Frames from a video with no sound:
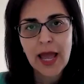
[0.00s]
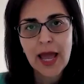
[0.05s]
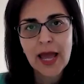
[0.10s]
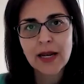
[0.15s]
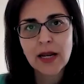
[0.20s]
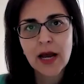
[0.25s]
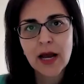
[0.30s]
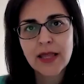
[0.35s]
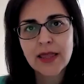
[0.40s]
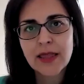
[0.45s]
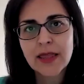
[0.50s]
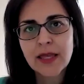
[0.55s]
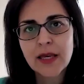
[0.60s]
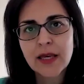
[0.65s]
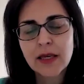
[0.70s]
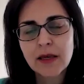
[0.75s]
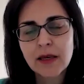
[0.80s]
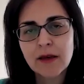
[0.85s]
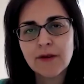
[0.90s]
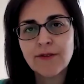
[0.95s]
And I
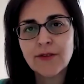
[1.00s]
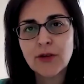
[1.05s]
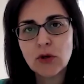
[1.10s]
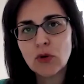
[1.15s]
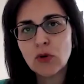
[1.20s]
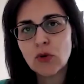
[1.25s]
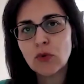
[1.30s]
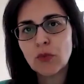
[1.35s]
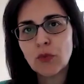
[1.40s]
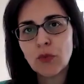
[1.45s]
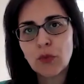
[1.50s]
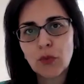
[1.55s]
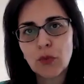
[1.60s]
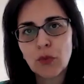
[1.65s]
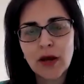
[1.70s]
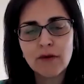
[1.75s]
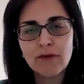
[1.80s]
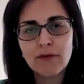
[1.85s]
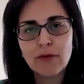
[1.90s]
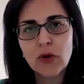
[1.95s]
think if you
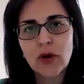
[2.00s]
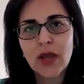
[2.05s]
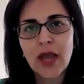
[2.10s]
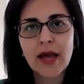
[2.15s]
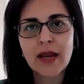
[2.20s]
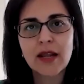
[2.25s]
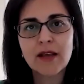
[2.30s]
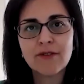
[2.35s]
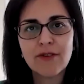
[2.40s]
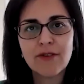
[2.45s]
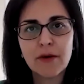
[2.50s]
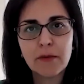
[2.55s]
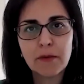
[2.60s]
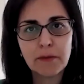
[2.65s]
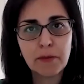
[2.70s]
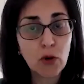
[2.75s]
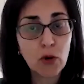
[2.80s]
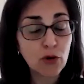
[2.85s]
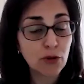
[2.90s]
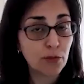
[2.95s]
kind of look at it from
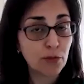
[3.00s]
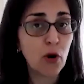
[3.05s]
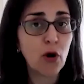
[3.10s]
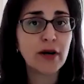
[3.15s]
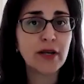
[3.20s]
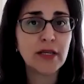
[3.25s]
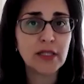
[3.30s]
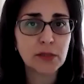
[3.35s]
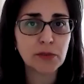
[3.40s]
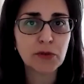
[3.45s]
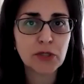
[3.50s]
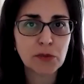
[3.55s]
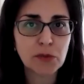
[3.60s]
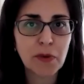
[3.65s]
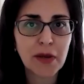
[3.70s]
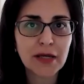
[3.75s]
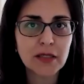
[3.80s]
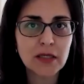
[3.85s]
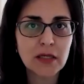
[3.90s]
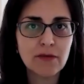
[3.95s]
both parties'
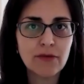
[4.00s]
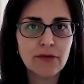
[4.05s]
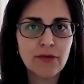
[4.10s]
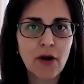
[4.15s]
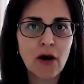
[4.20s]
perspective,